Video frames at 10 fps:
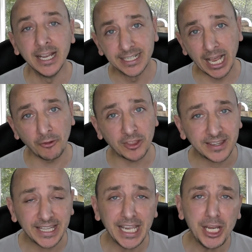Now, the
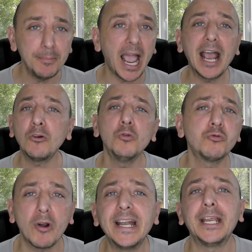team had
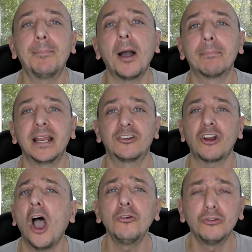already published
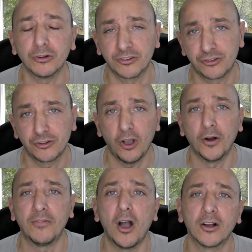hundreds
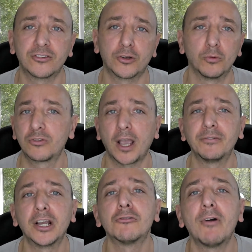of articles
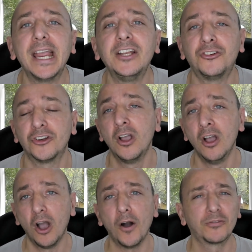covering a range
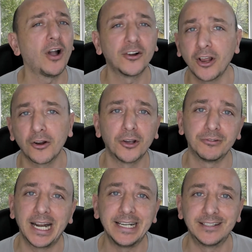of Cardano
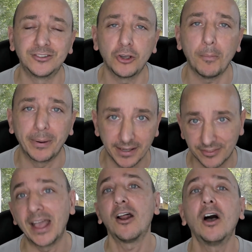related topics.
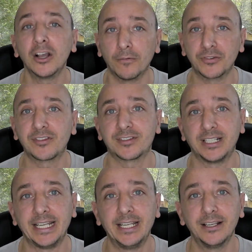Then I
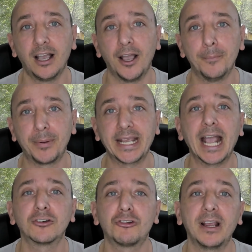obviously
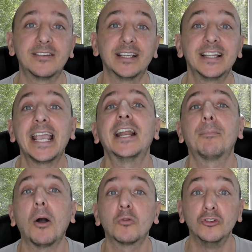began creating the
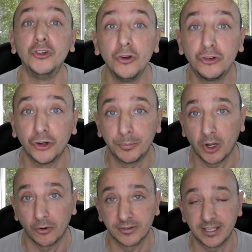Adapulse YouTube
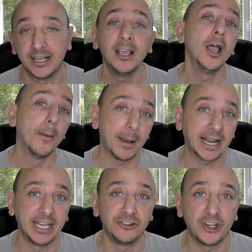content
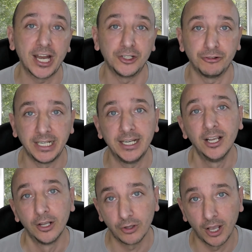back in January
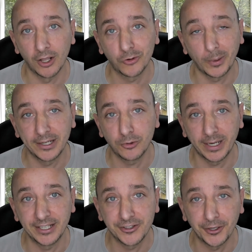
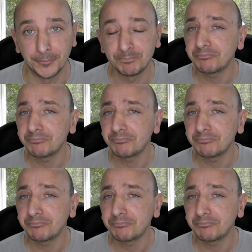2022.